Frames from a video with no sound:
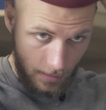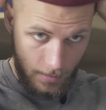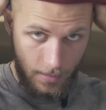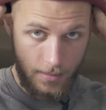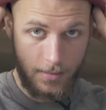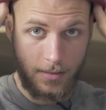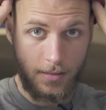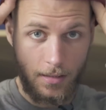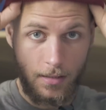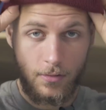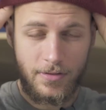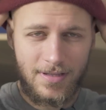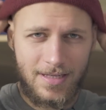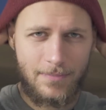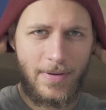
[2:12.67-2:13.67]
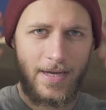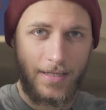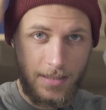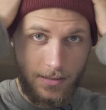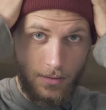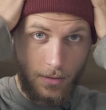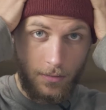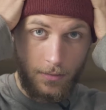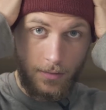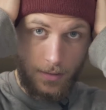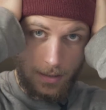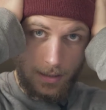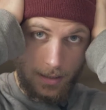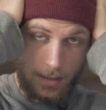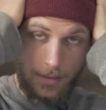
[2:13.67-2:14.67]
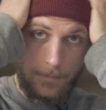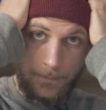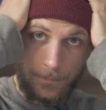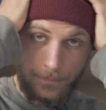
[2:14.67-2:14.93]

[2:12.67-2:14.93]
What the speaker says: It is loosely based on the